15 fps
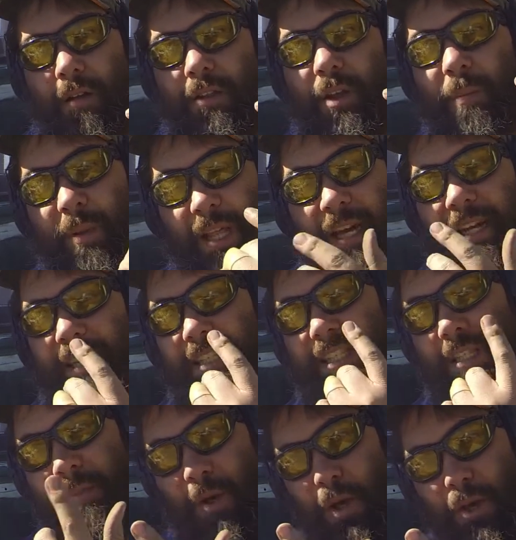The blade is
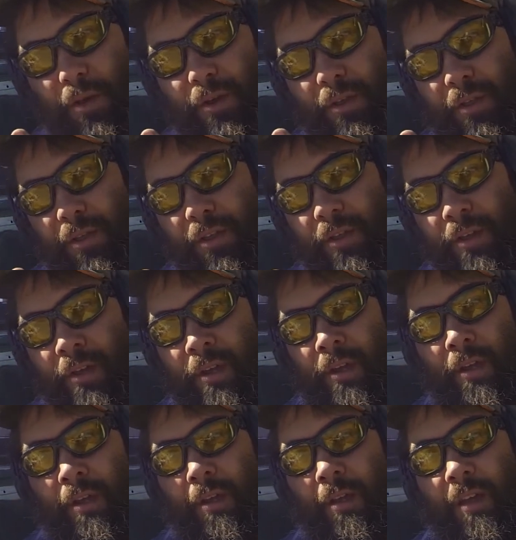smooth
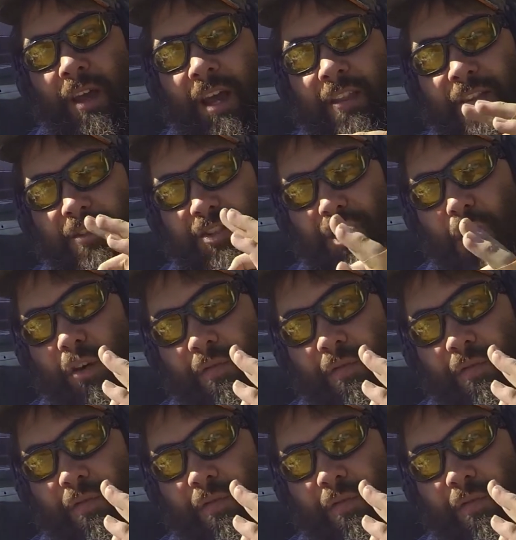and there's no